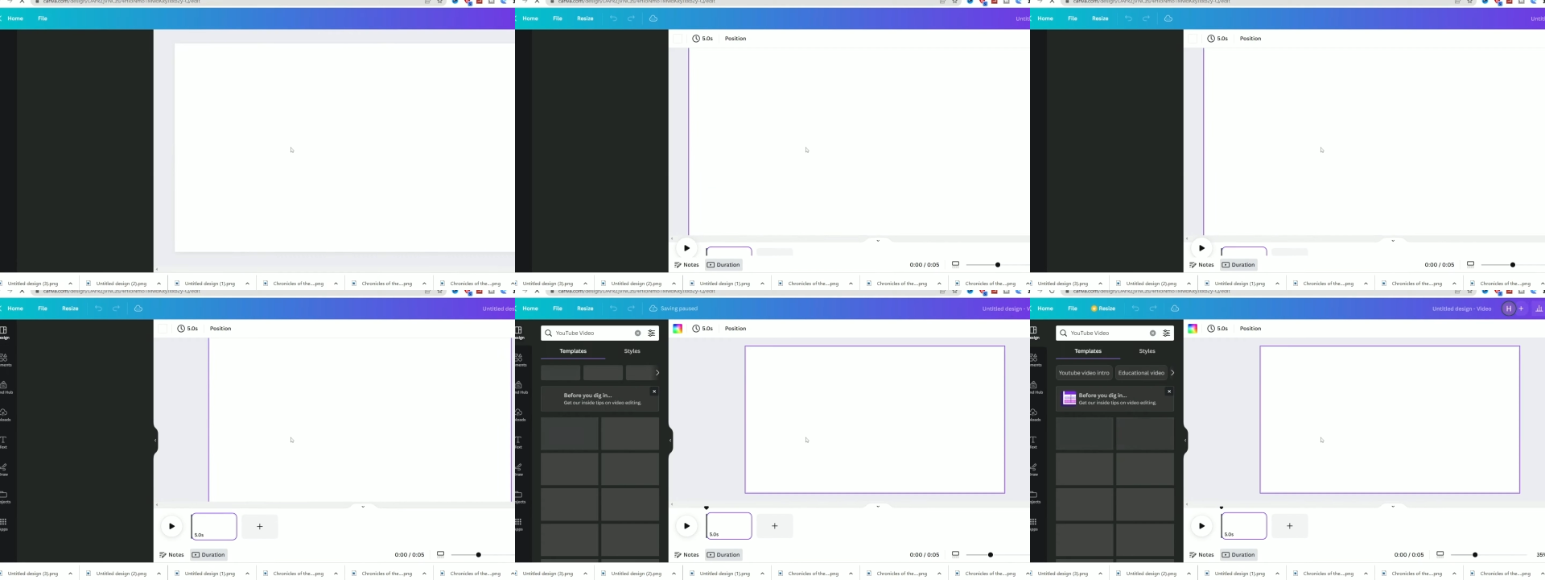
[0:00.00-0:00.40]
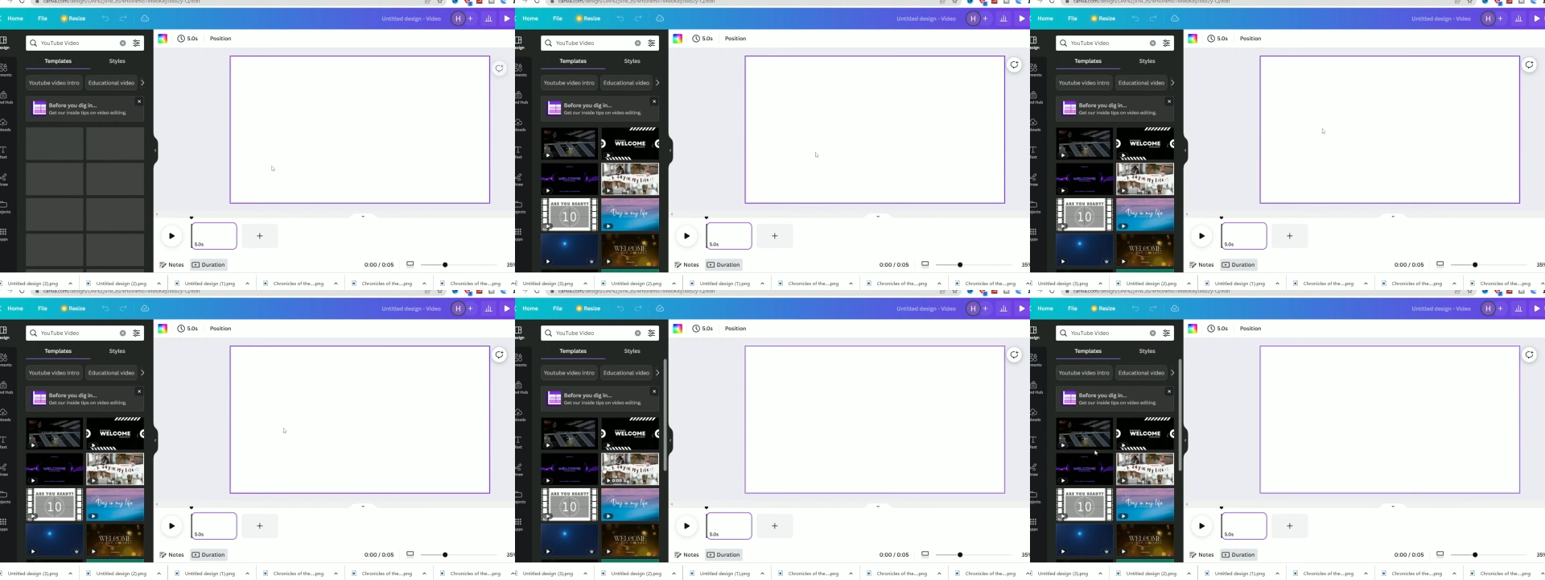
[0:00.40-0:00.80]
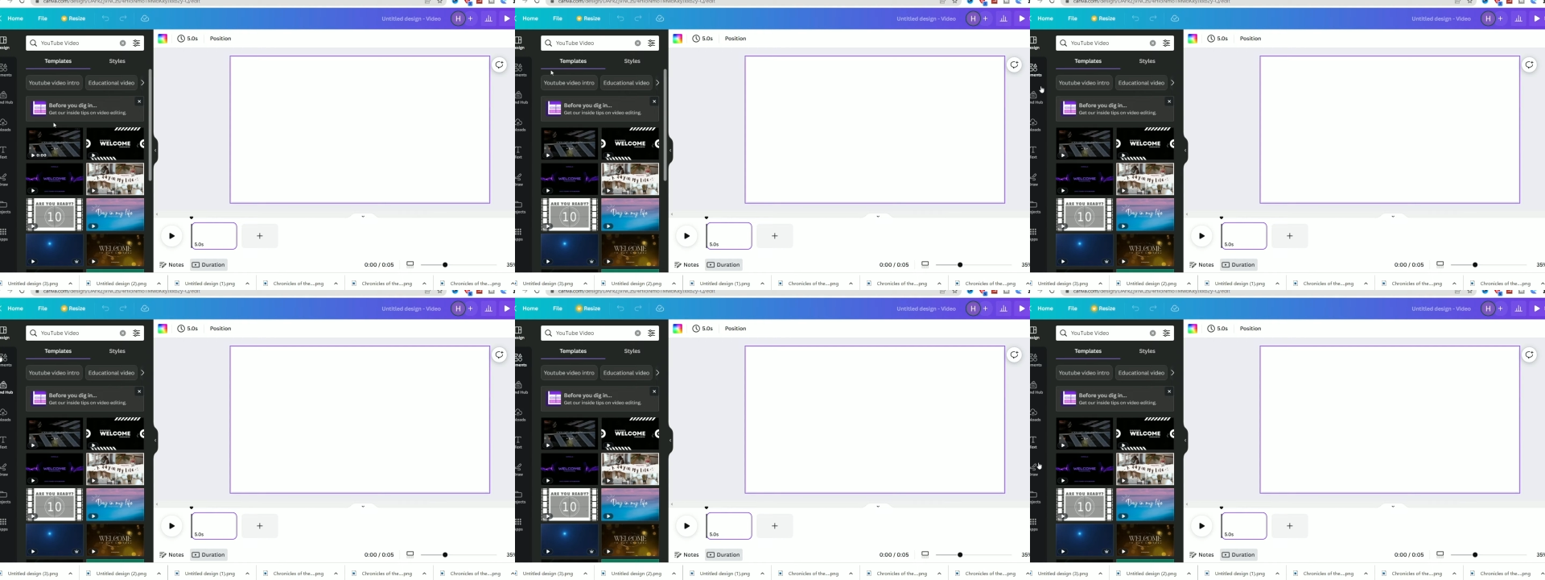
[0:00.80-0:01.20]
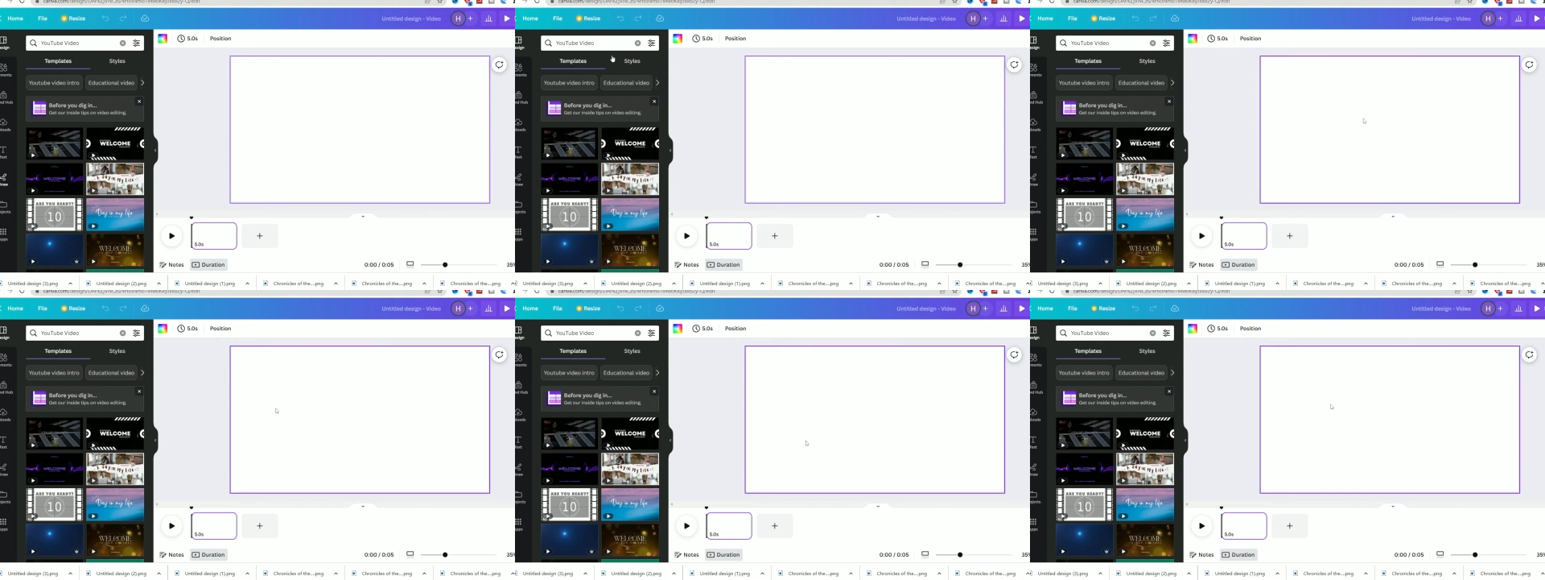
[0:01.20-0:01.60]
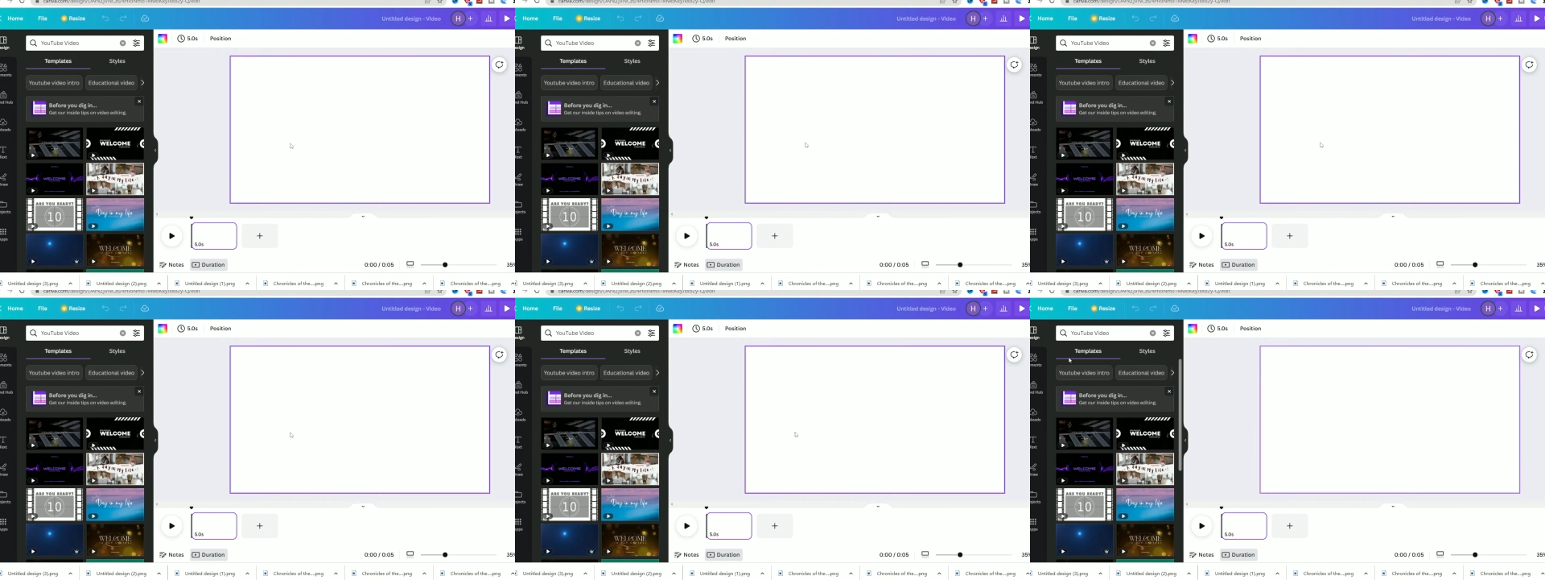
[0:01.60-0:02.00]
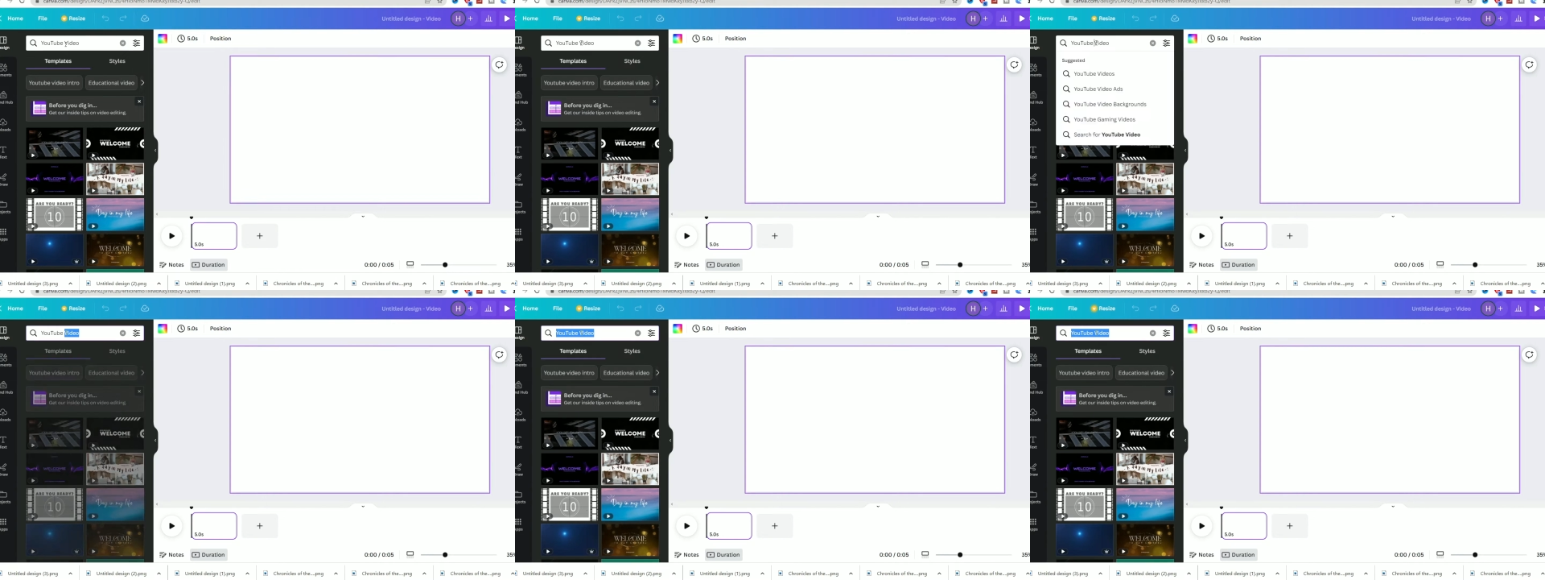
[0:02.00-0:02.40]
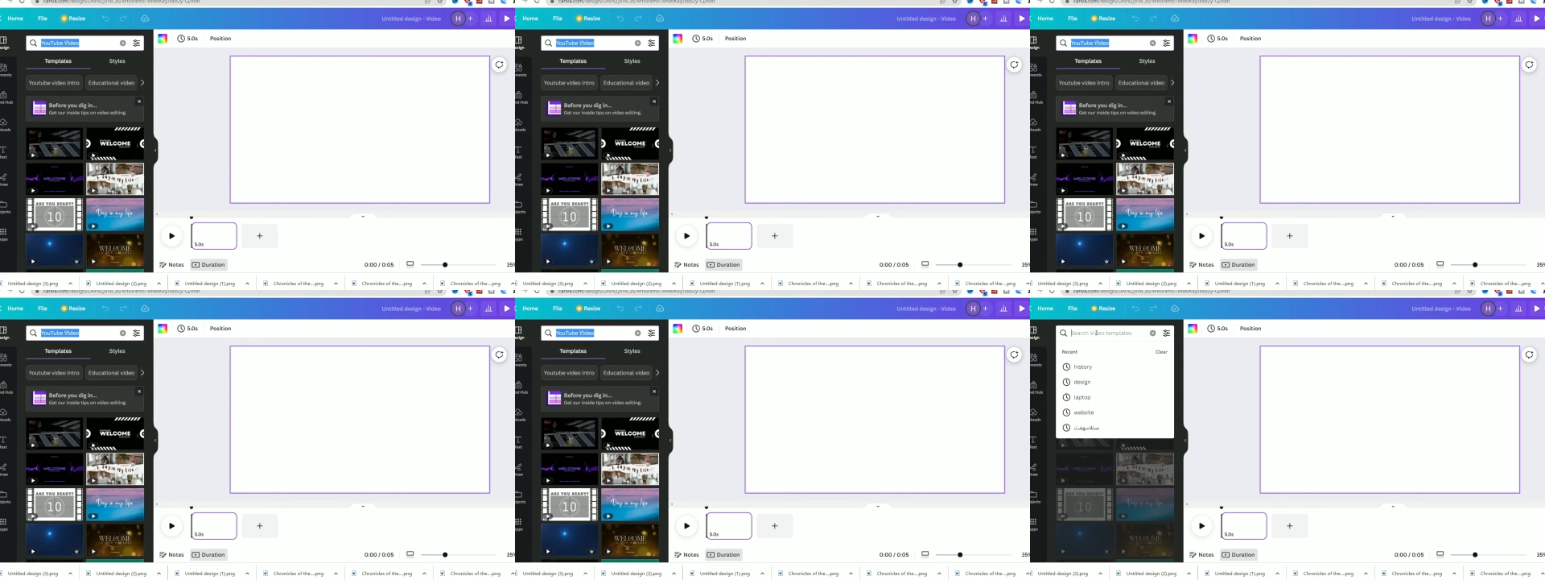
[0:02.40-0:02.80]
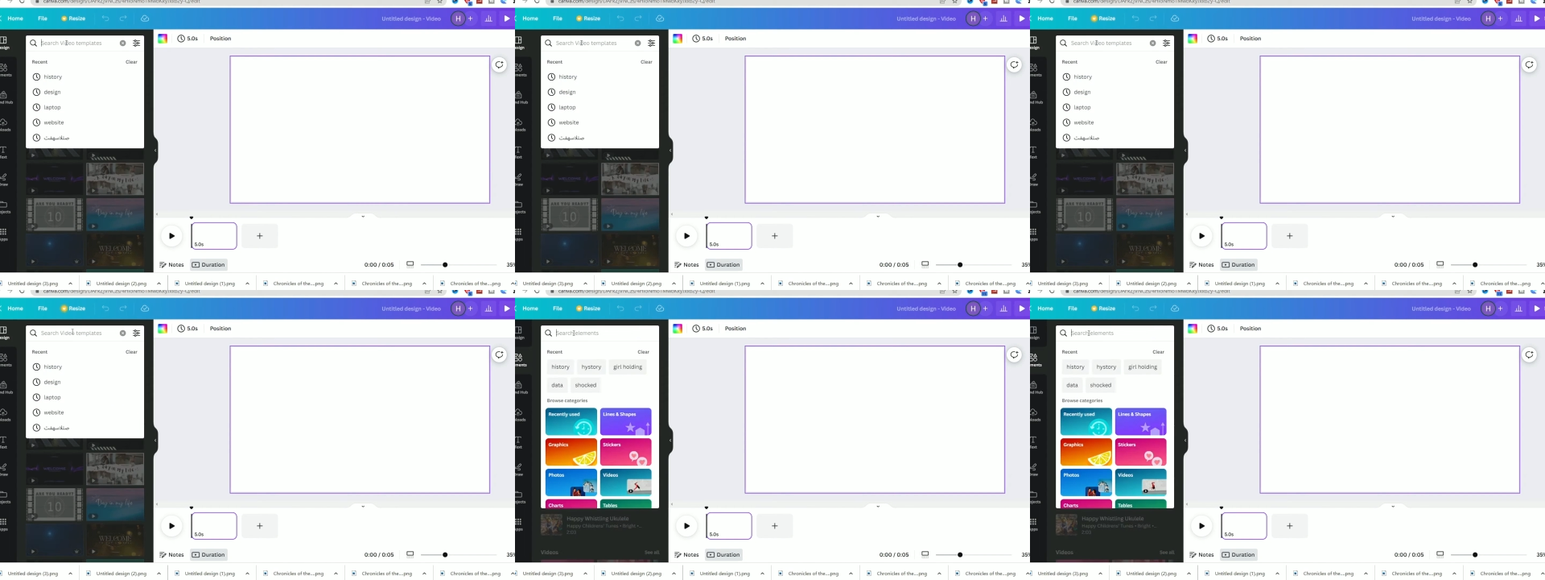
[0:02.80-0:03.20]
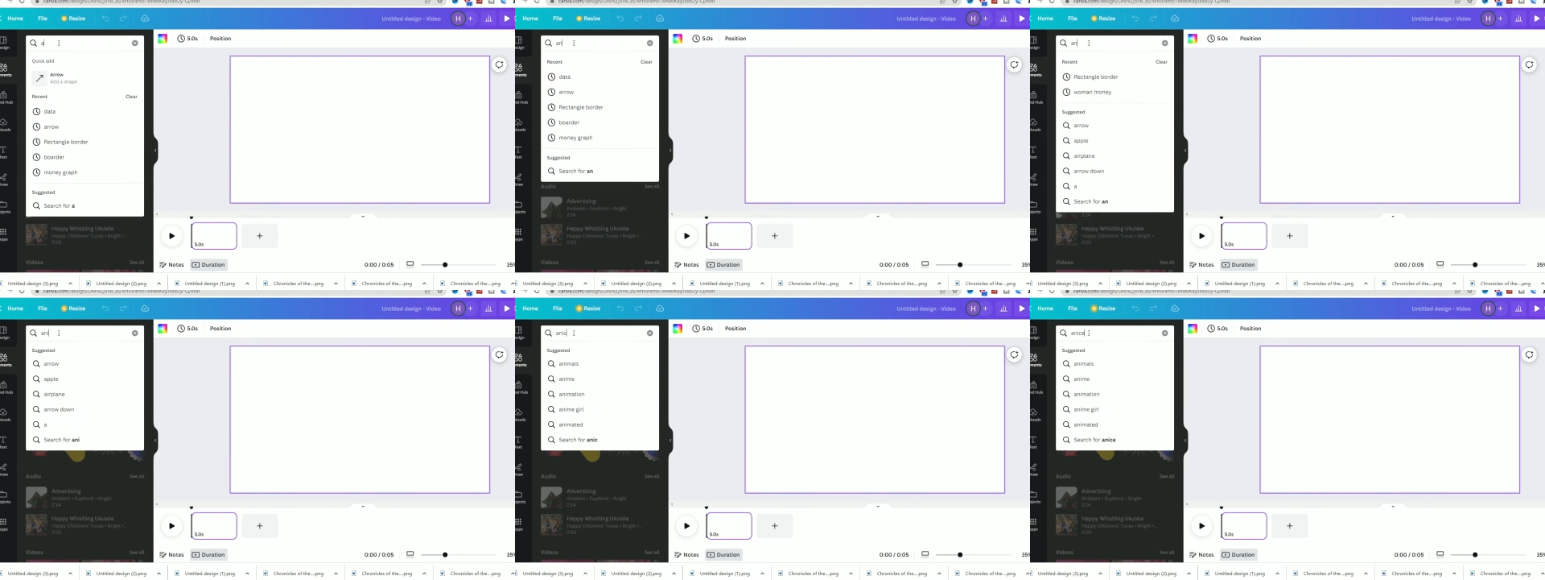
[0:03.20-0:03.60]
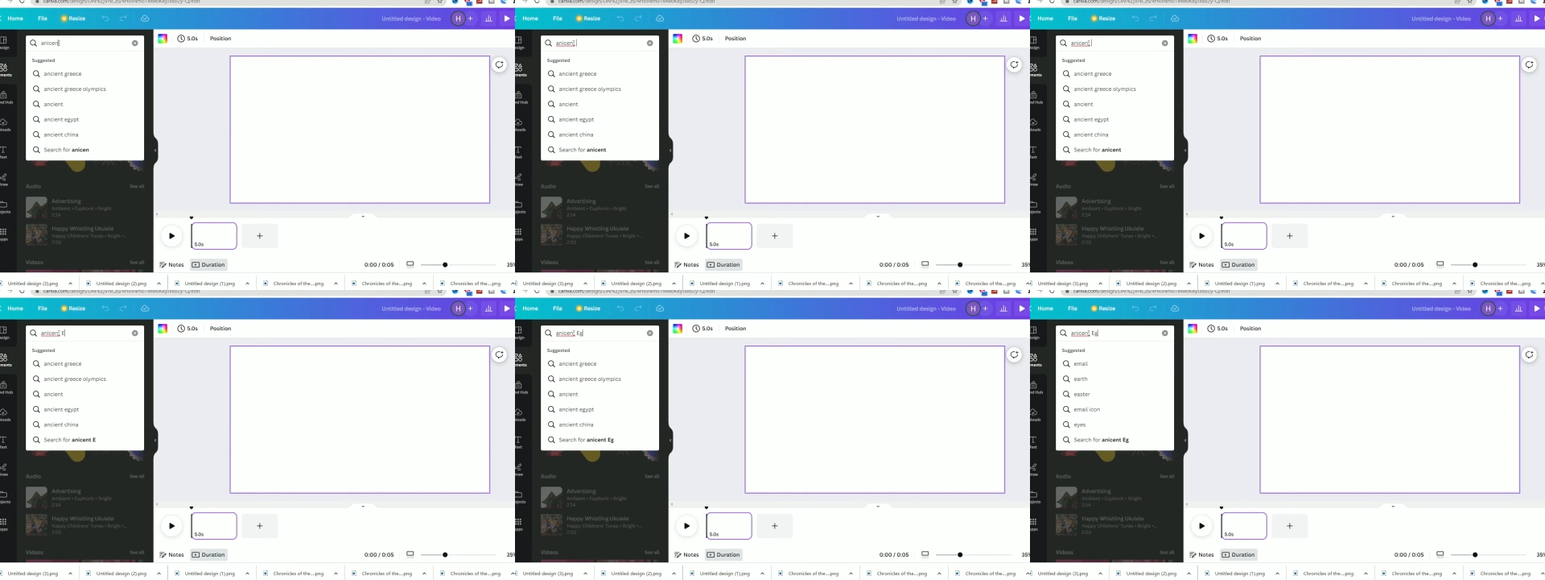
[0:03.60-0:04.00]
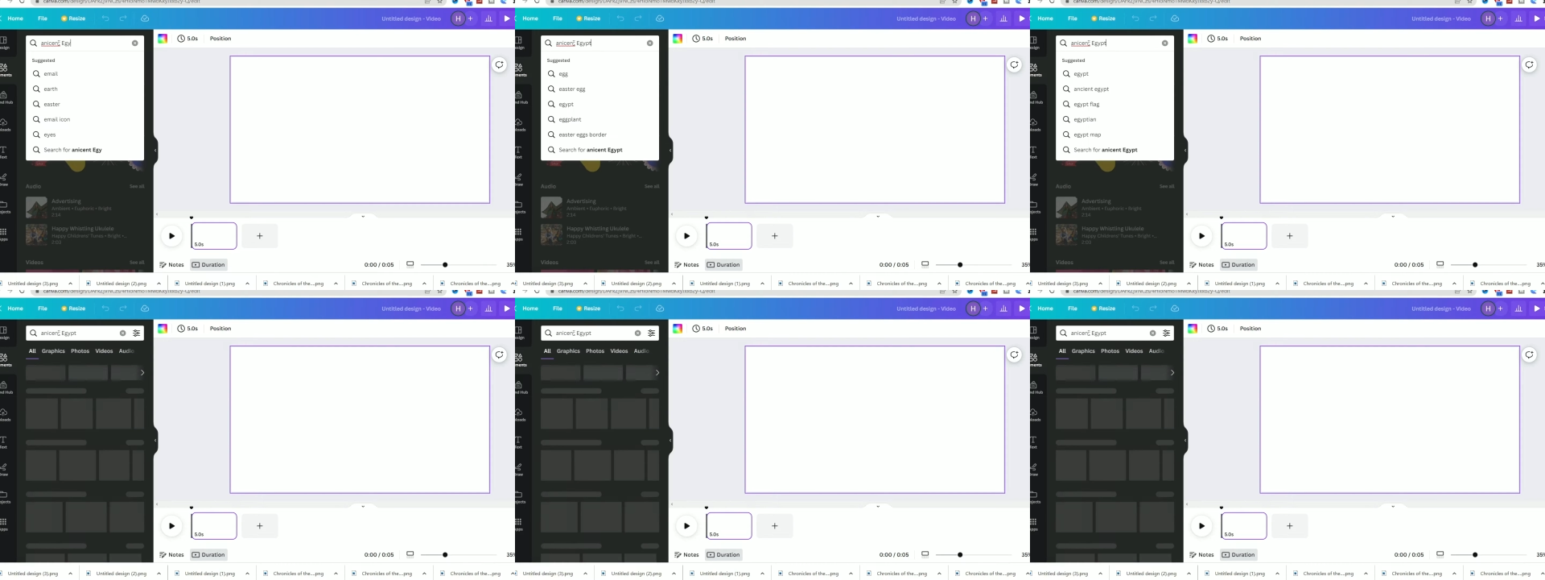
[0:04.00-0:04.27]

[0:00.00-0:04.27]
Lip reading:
[unreadable: no face in view]